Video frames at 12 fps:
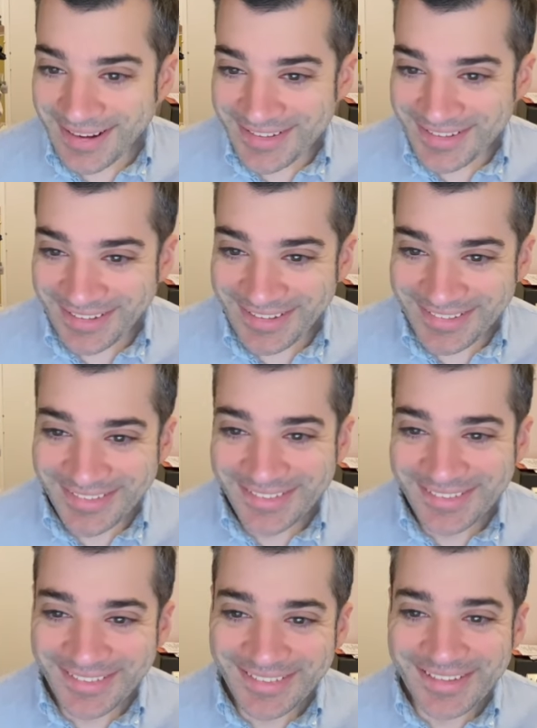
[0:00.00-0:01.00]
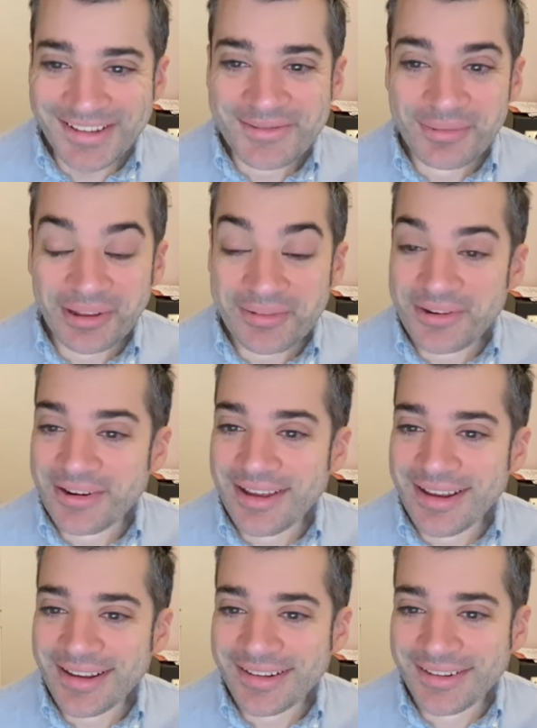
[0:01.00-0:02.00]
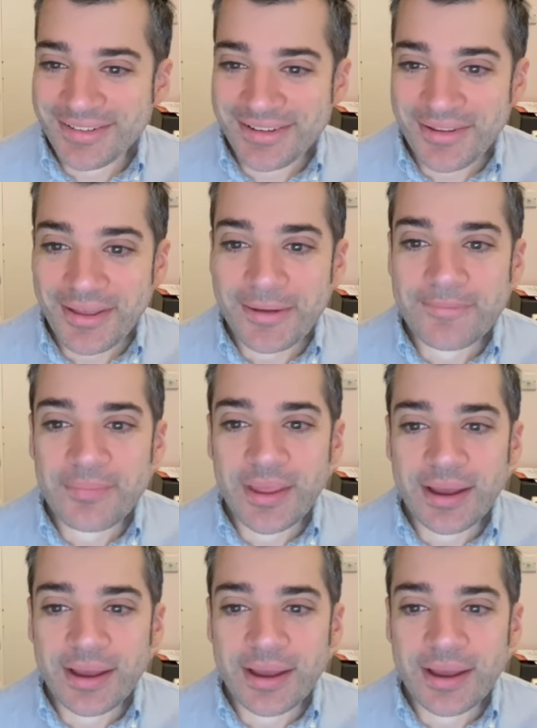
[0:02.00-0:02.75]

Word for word: actually. Believe it or not, I don't know that.